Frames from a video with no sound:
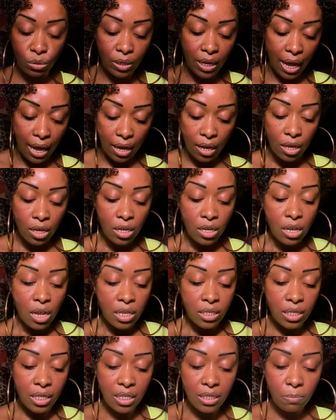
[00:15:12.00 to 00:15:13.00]
Yeah.
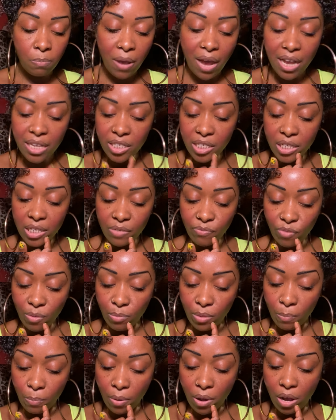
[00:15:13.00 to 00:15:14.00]
So this person from
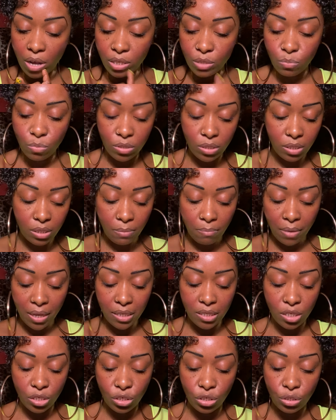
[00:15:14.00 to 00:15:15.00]
the past wants to
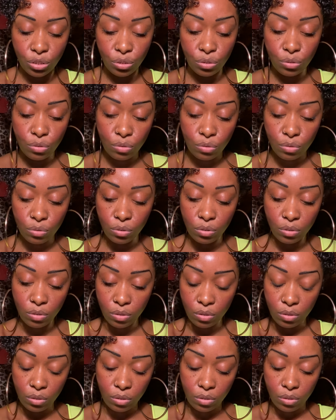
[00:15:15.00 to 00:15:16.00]
message you
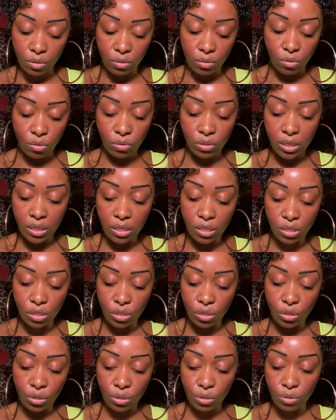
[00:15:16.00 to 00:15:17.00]
or this is
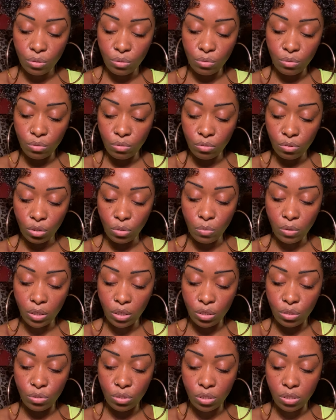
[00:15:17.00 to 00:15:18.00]
you, you want a
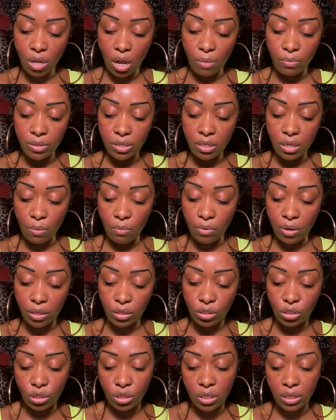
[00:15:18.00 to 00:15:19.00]
new start with someone
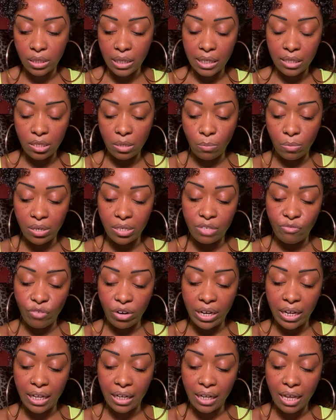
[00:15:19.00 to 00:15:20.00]
because you just think someone is
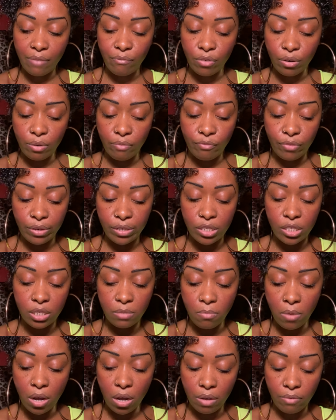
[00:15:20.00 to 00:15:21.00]
very clever and very
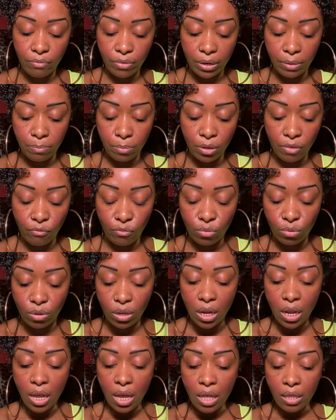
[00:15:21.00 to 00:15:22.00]
smart and very beautiful.
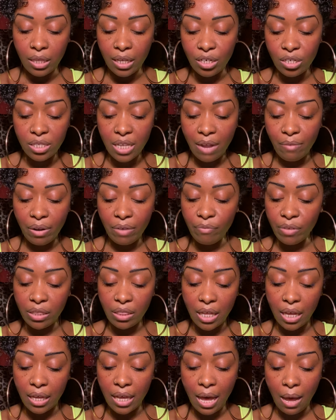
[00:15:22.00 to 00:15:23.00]
They just have
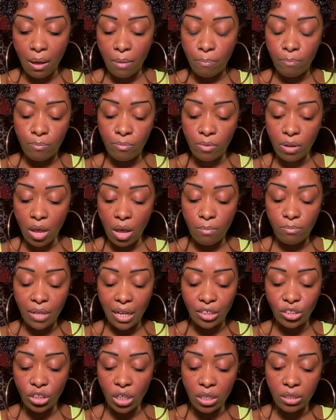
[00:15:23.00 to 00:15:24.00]
everything. Yeah, um,
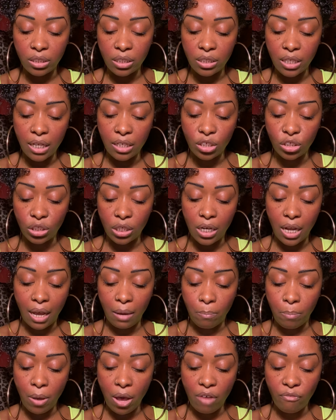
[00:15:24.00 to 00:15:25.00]
that justice energy,
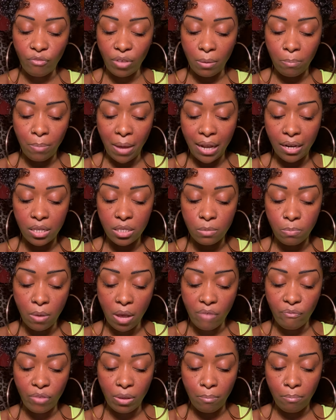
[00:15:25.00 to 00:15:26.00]
like perfect balance,
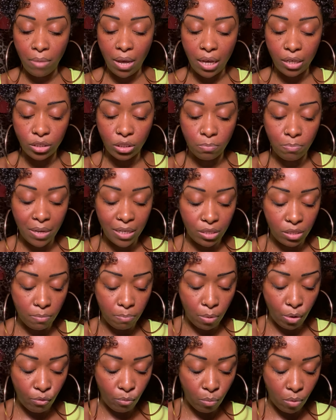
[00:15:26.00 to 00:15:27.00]
perfect match, best of
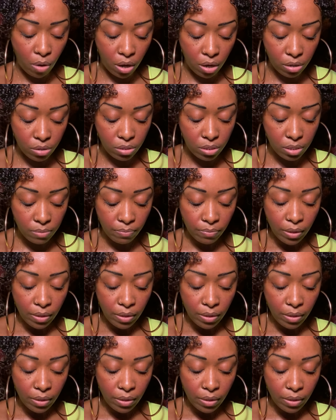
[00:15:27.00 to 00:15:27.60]
both worlds.